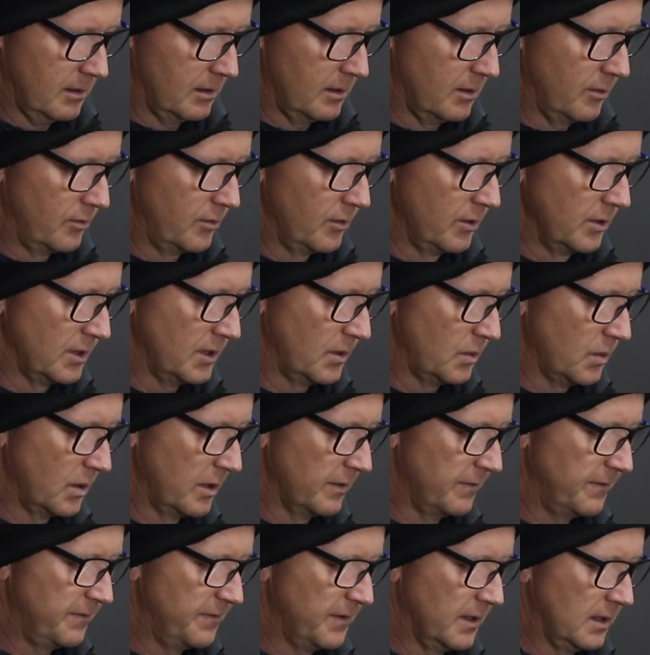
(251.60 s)
the roots would
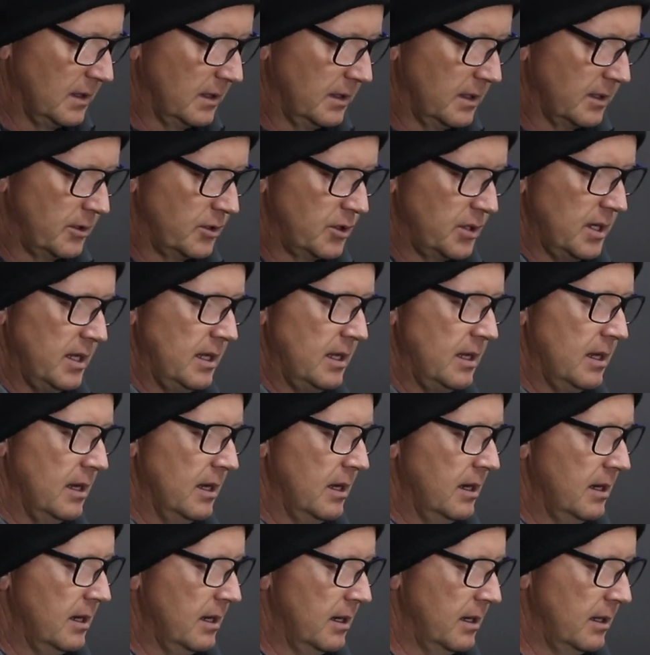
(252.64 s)
have filled the tree,
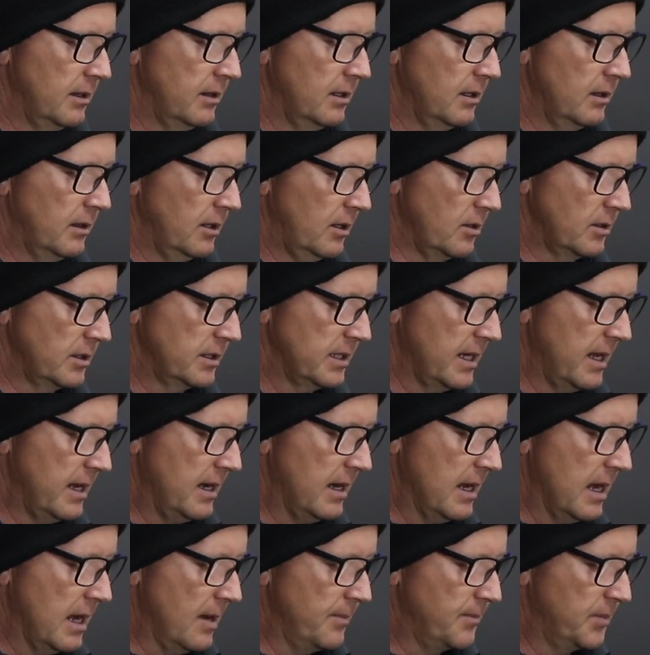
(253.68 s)
uh, the, the
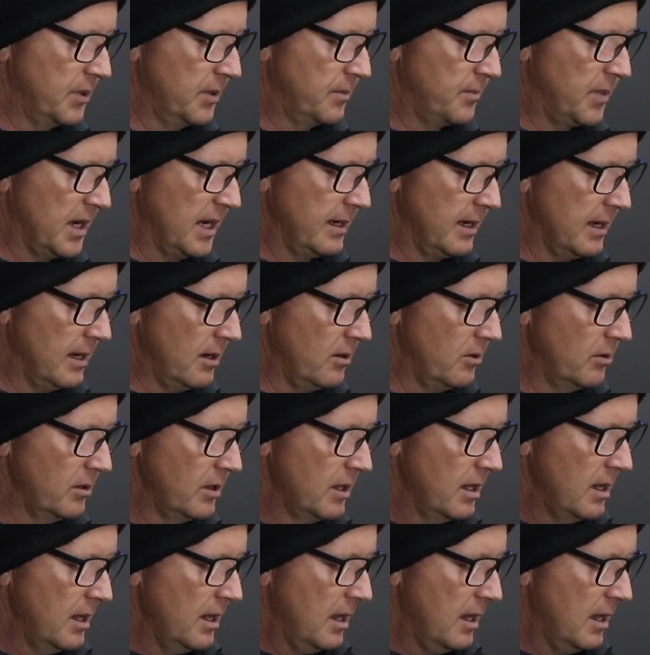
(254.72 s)
container up by now,